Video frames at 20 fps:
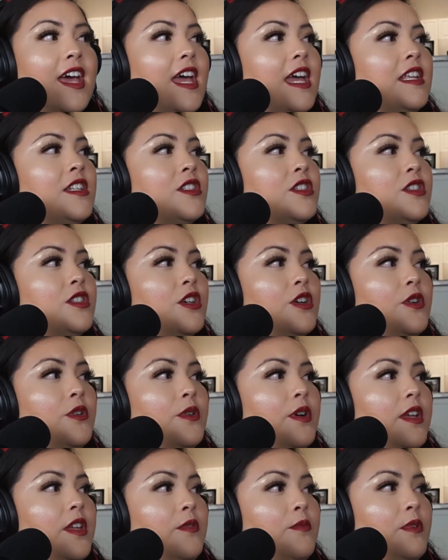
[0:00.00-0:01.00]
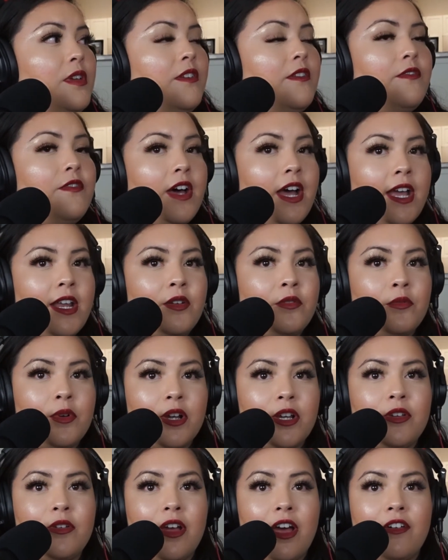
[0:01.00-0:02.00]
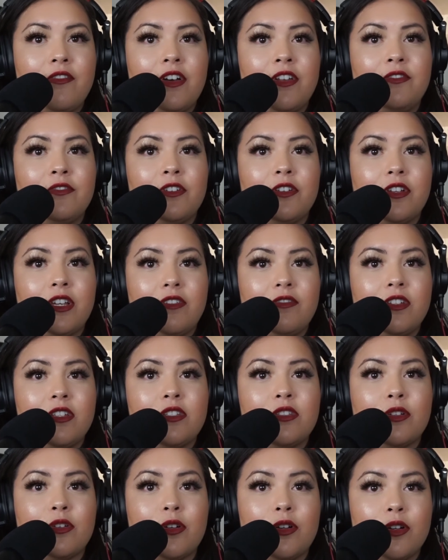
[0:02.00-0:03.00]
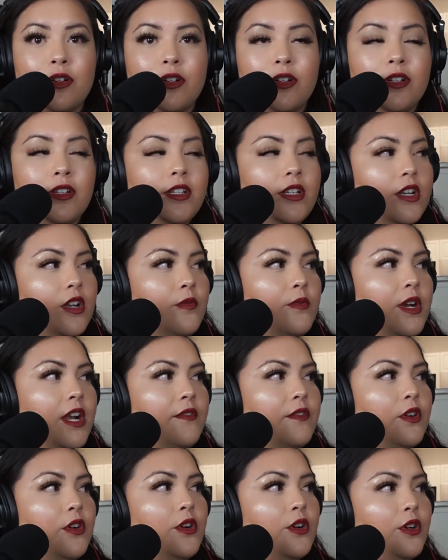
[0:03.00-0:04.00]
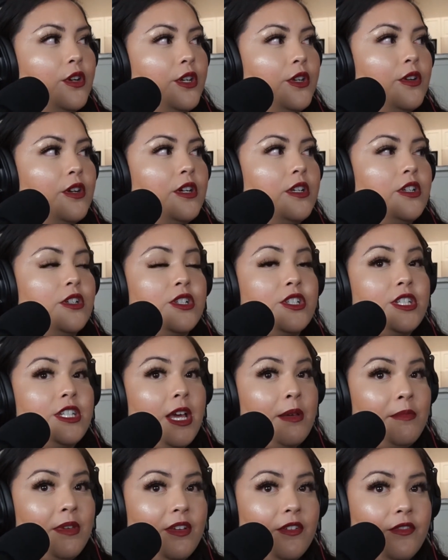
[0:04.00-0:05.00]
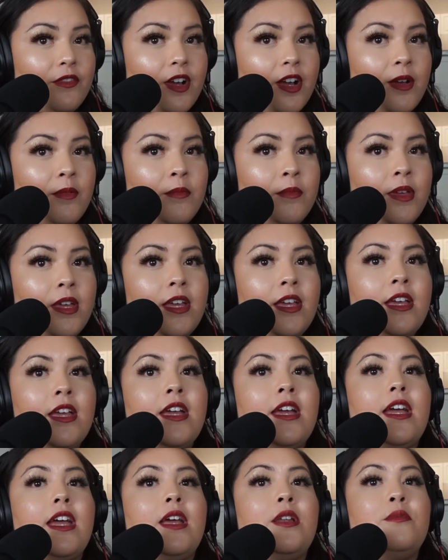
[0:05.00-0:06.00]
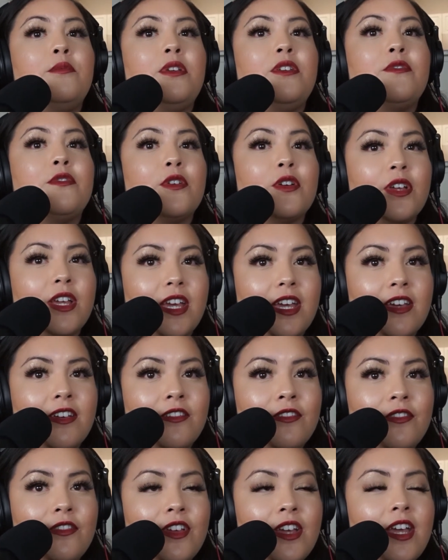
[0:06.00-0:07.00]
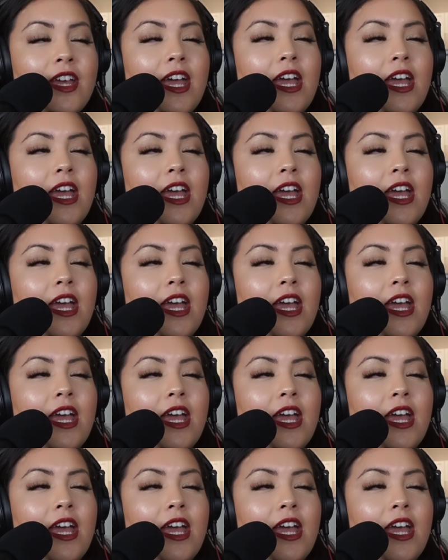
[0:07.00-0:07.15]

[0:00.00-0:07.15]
And so we find where you have unforgiveness or hurt, whatever hurt you're stemming from, and we forgive.